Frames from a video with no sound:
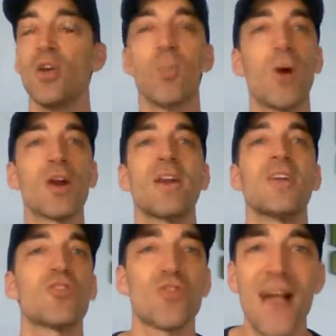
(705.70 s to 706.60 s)
your
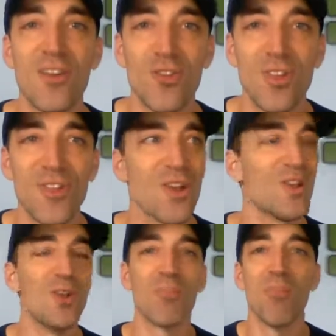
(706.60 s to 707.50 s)
marketing strategies,
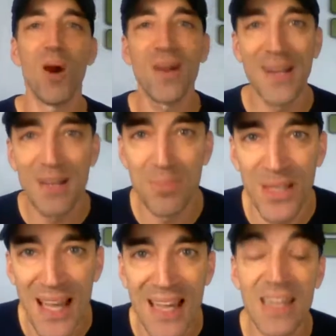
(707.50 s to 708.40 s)
your marketing
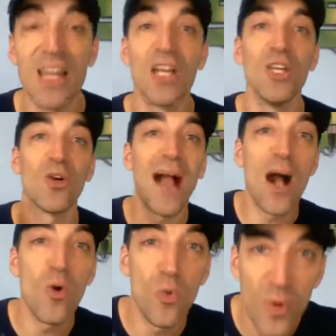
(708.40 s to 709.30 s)
plan, your
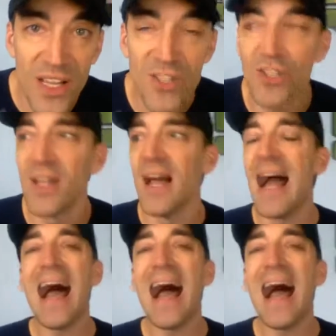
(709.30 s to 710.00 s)
outreach.